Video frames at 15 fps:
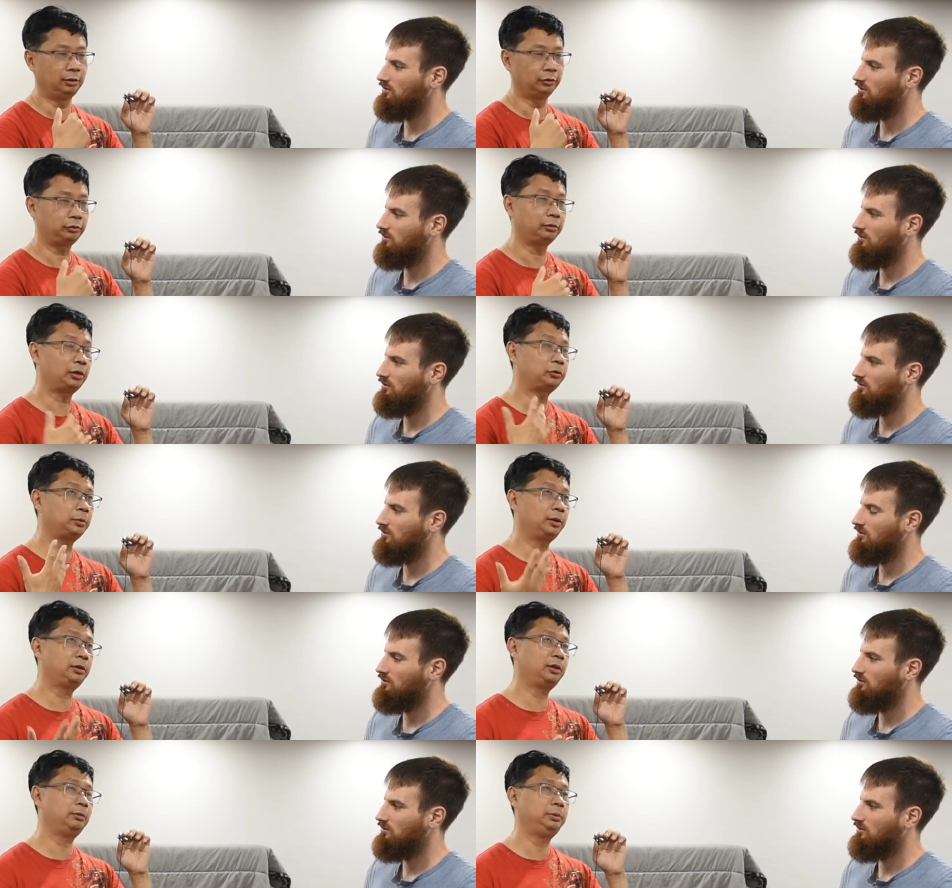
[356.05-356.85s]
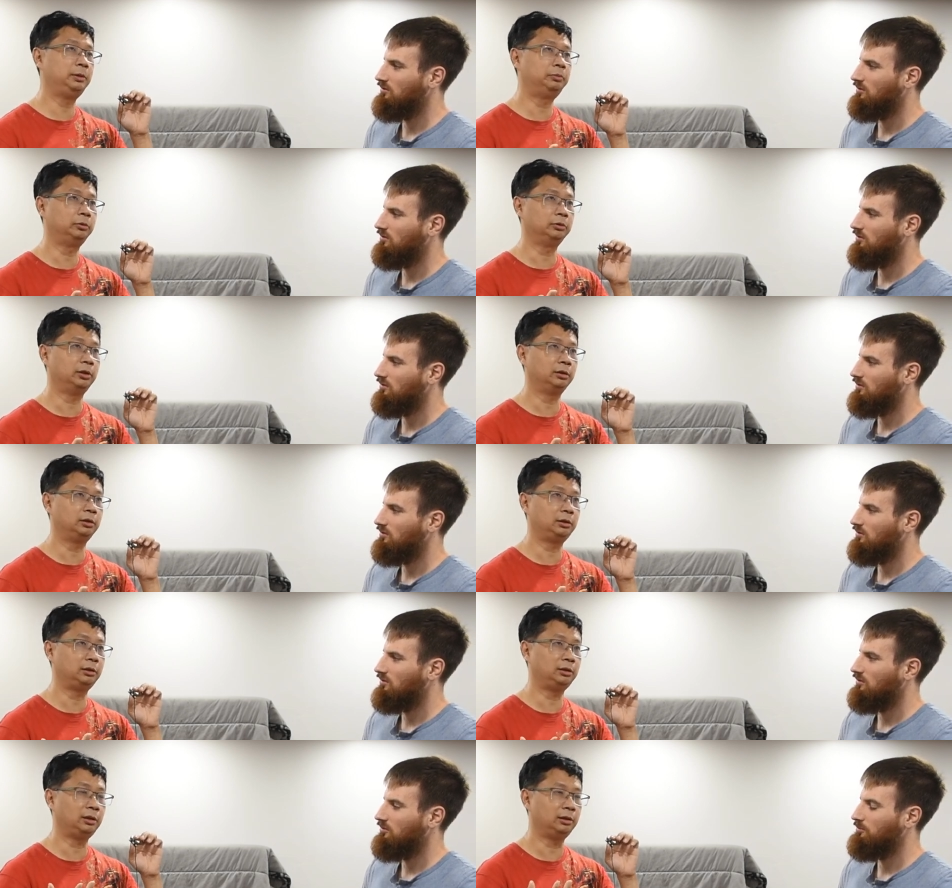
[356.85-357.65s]
Speaker 1: So that's why I tell people
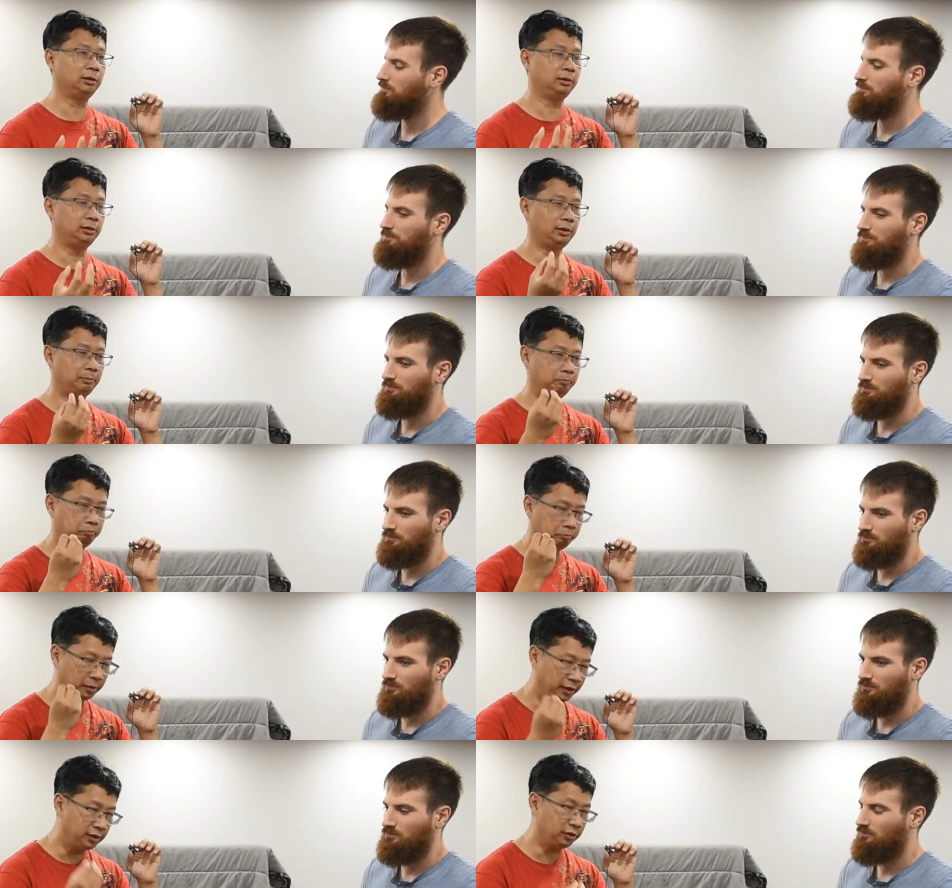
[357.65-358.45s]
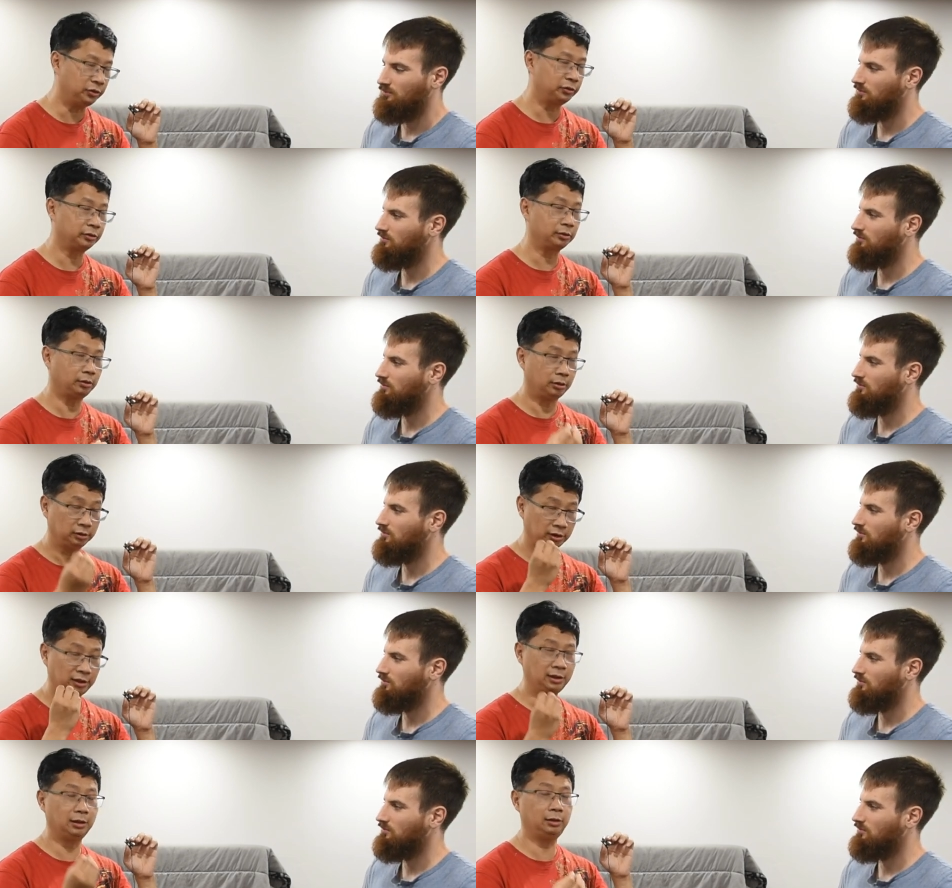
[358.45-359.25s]
that the, the, the, on
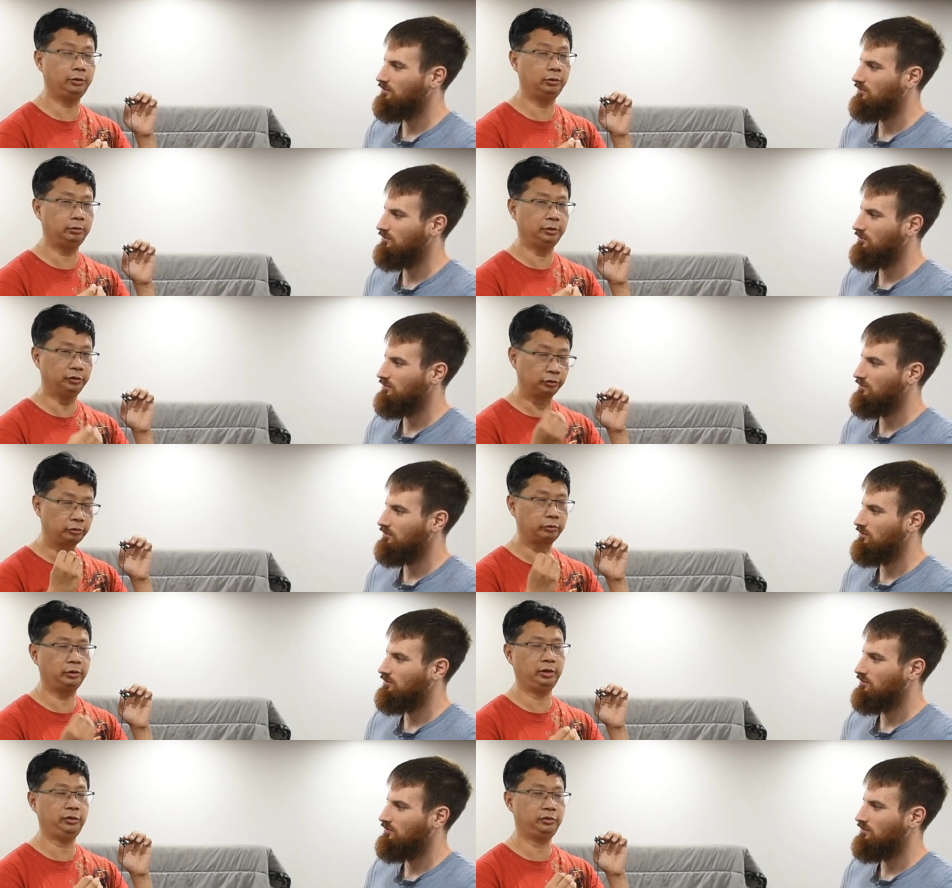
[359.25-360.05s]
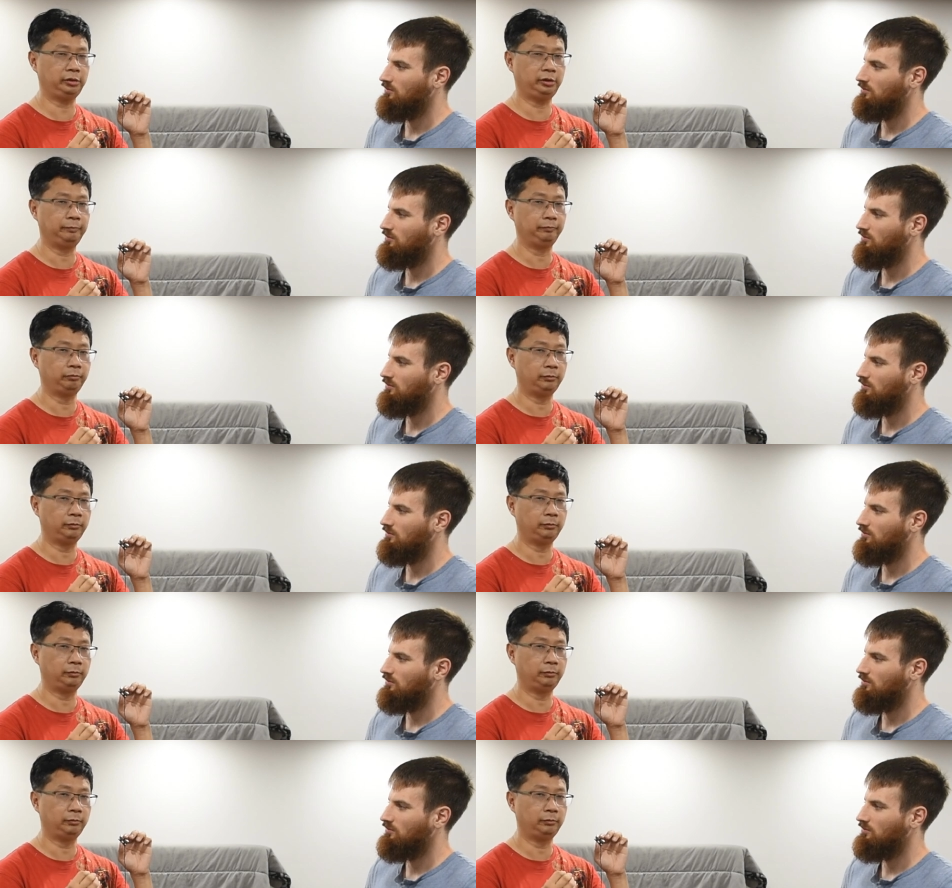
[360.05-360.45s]
the Galion is crazy